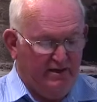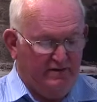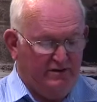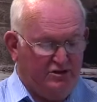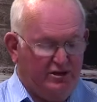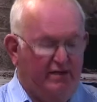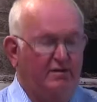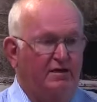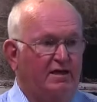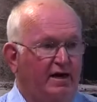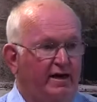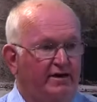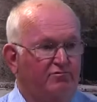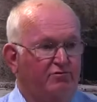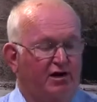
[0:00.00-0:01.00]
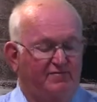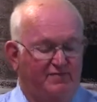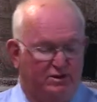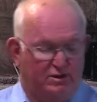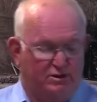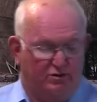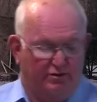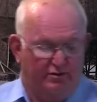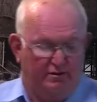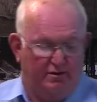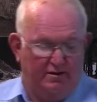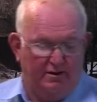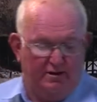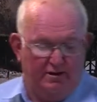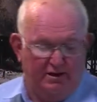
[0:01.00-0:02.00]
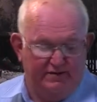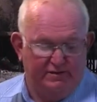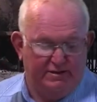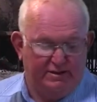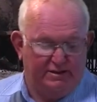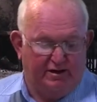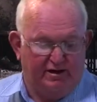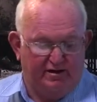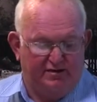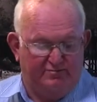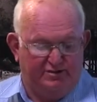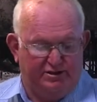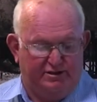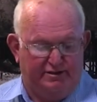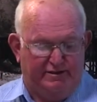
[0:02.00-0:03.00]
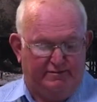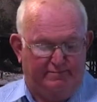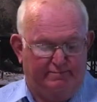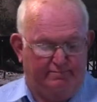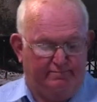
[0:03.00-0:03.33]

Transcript: and the shuttle car driver stood at the side of the machine.